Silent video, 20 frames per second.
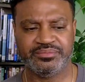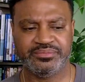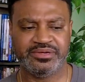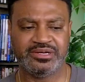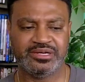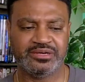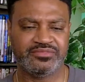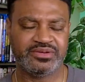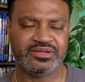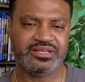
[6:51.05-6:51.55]

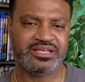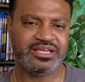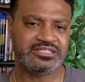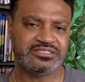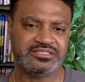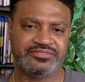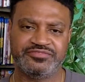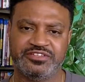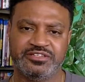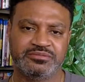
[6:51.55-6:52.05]
Whenever he
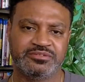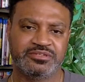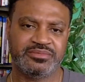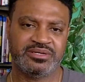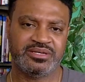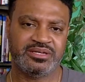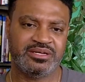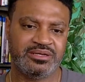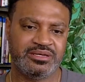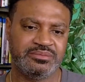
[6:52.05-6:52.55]
has a film come
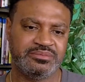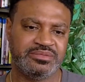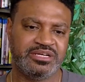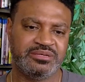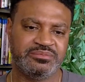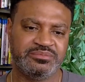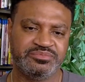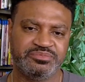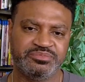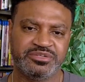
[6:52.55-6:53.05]
out,
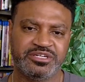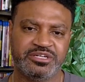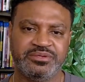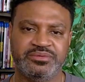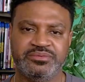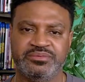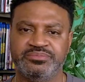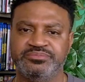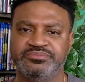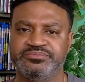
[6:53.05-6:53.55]
I'm
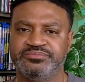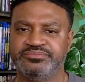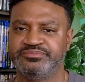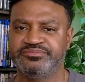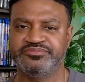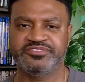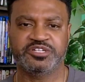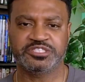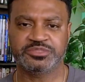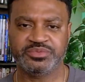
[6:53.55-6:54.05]
probably
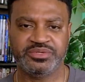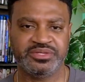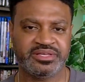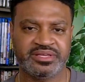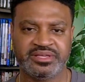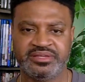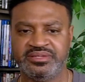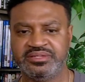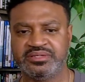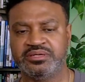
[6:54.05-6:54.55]
first
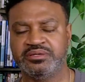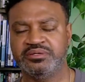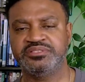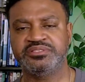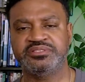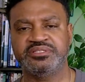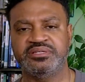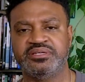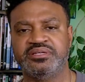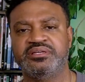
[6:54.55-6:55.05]
weekend to go
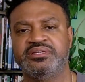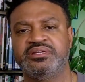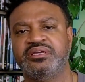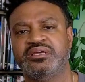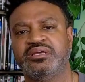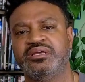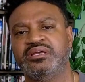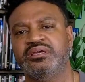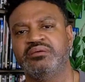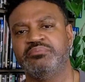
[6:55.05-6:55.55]
see it.
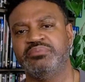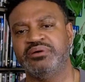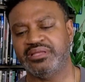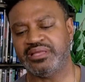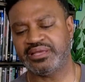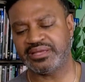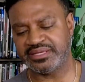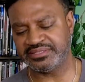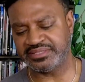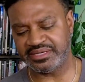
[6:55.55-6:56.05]
But
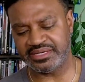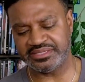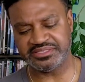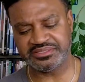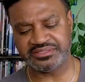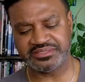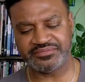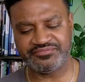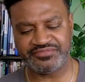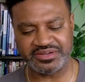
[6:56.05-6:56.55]
like I said, it's
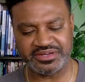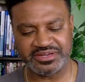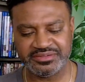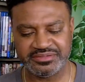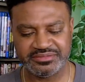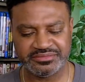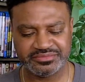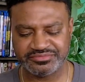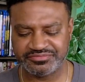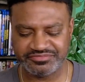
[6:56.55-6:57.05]
just a
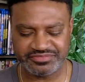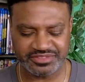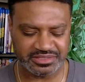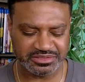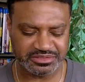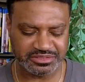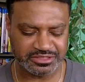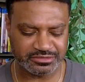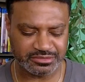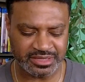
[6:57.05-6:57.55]
fun
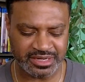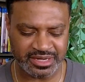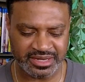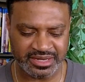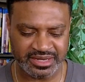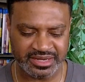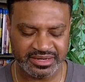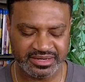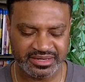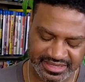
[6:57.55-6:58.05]
little ride.